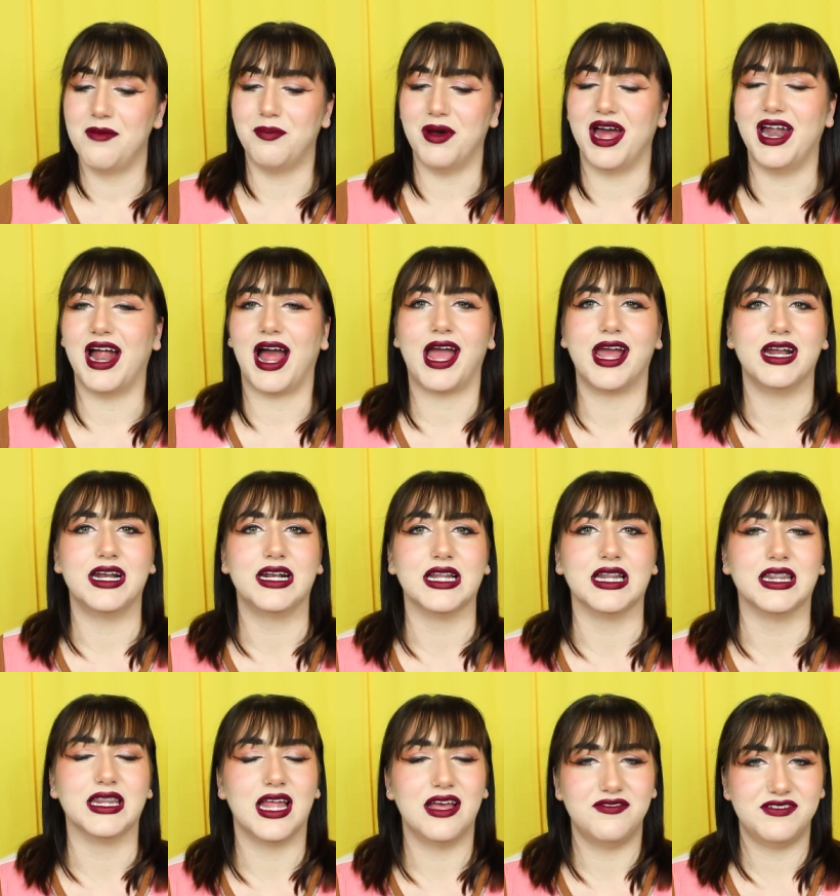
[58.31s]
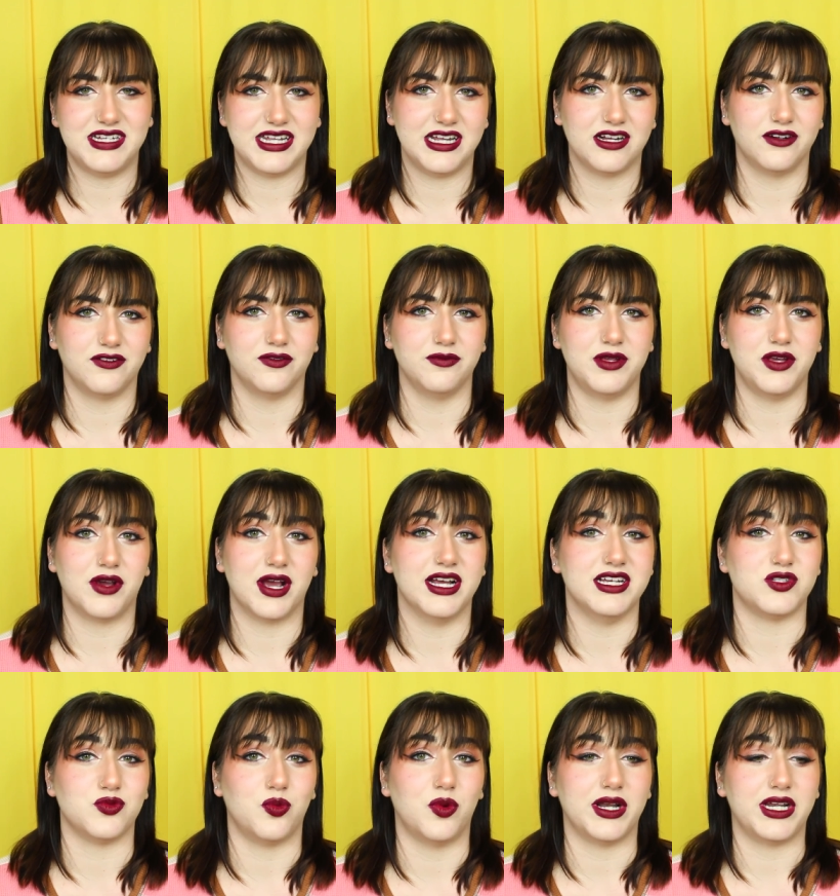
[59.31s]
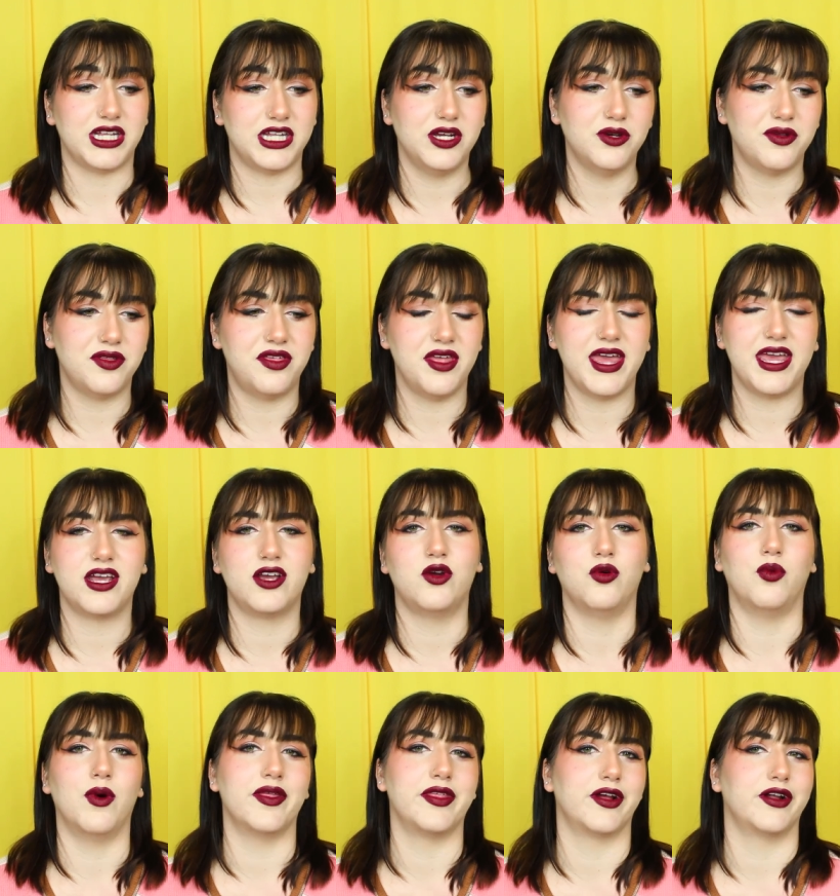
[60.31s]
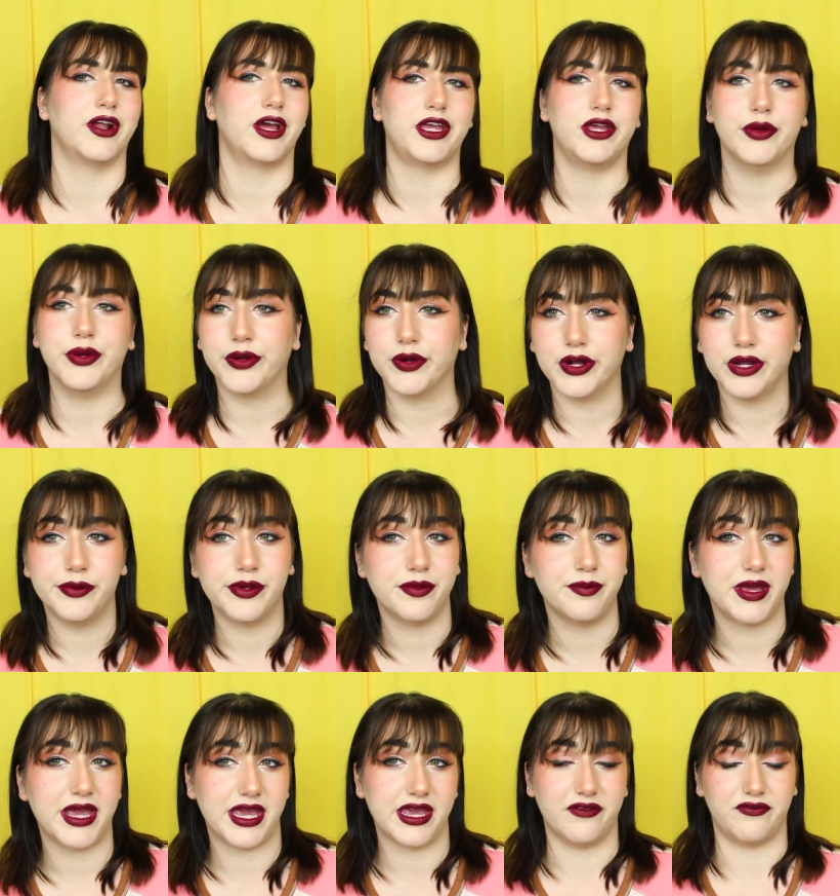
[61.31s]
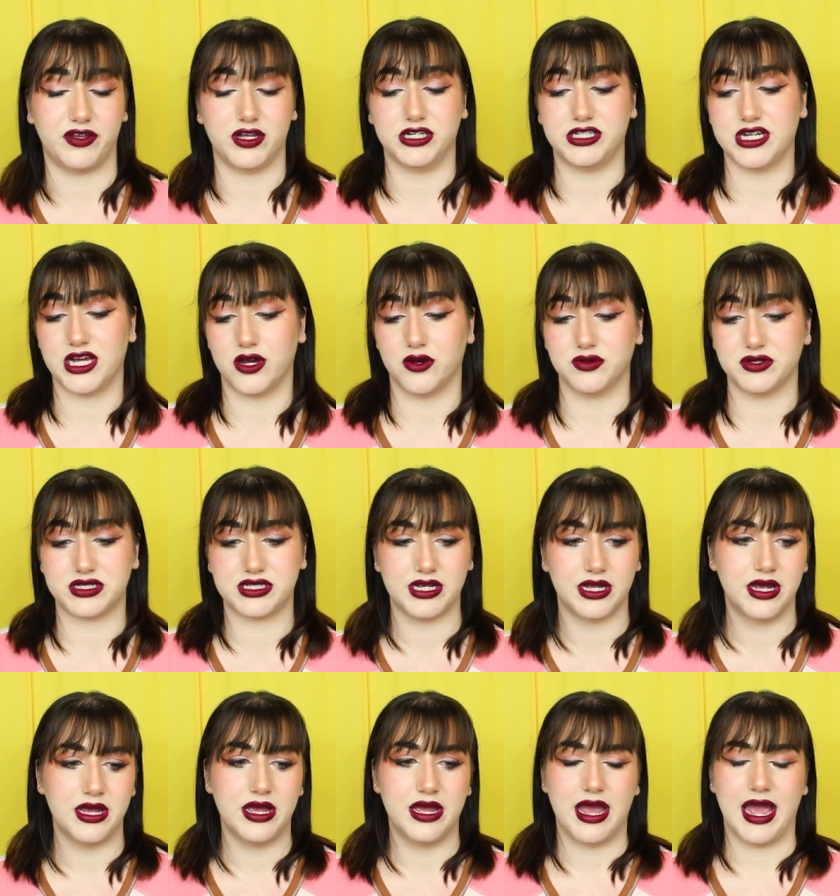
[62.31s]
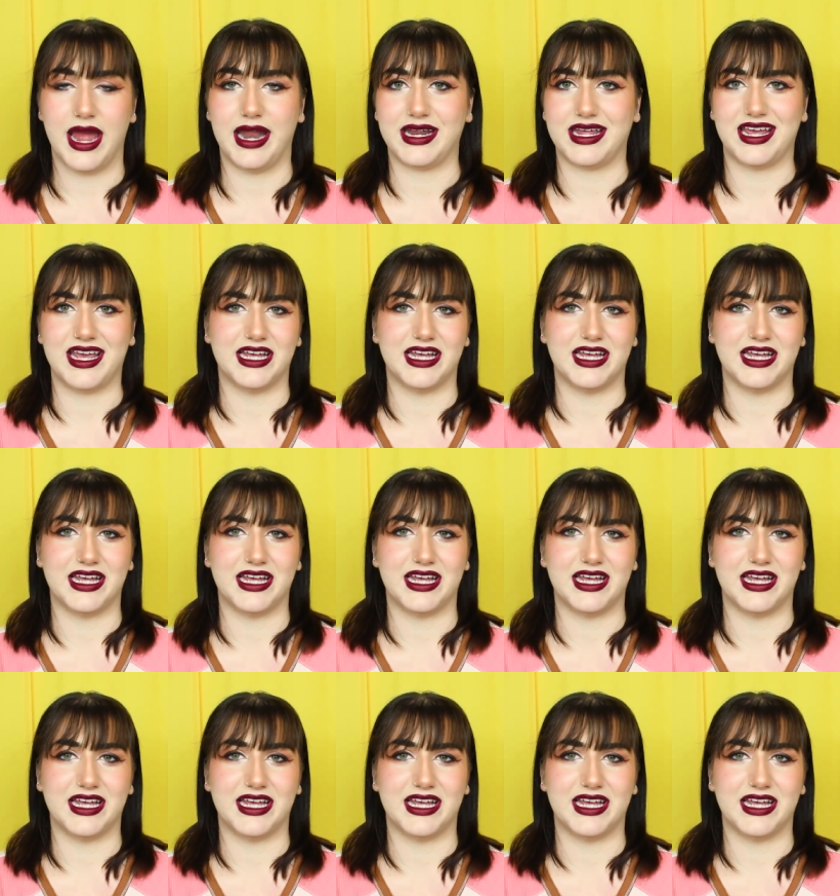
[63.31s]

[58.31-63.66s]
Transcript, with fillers: but I'd love to hear from you guys what you think, whether or not you agree with me, if you don't, any